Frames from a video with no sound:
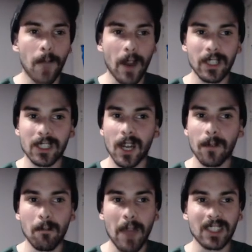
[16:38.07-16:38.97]
Very
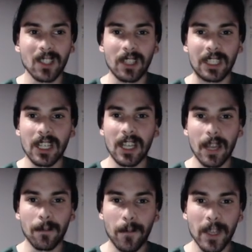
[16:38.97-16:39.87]
tough mentally
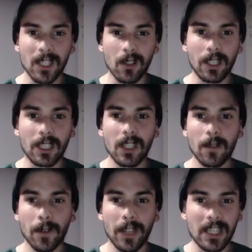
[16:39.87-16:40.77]
and physically
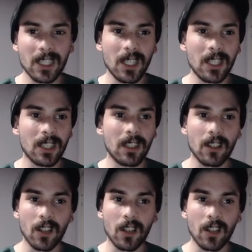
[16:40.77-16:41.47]
for next season.